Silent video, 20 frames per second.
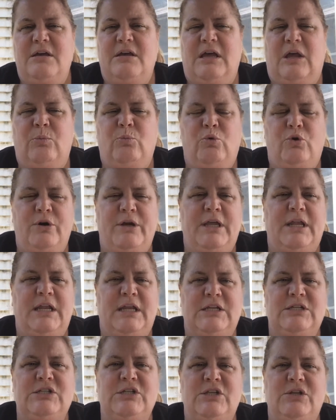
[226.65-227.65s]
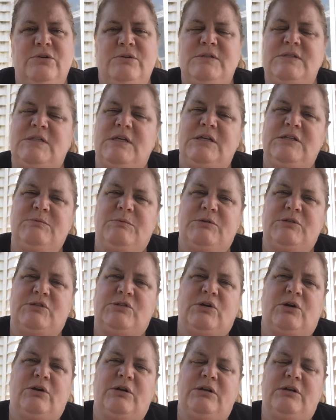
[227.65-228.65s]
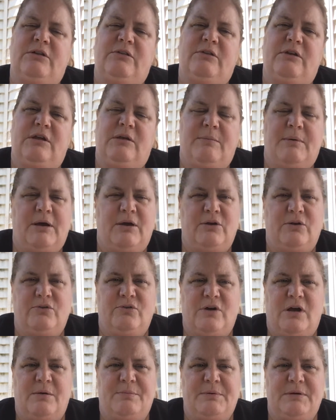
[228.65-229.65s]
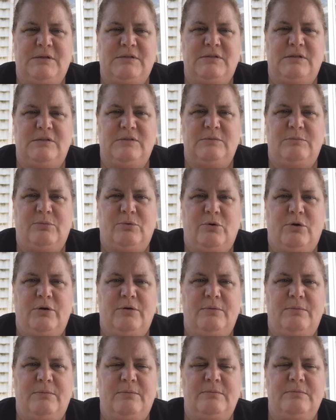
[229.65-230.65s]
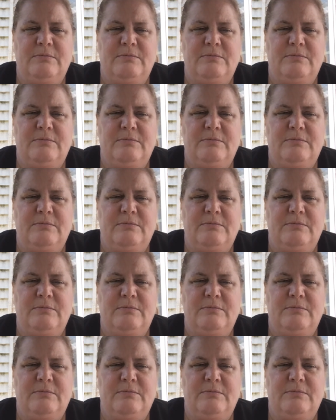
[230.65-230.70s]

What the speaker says: And we'll get into those things, but starting to think about your topics is important.